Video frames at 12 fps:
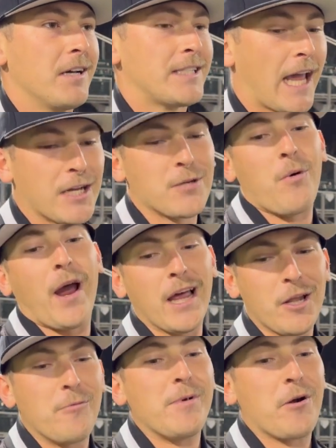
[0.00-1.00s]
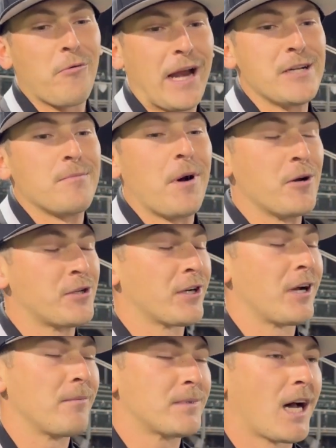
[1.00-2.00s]
takes away a little bit of range of
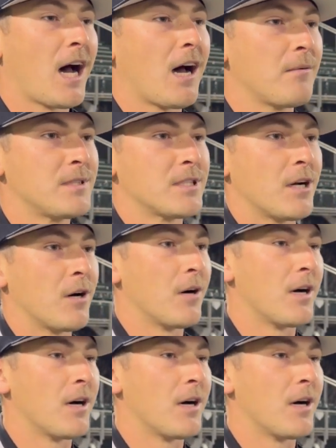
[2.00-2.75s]
motion up top. So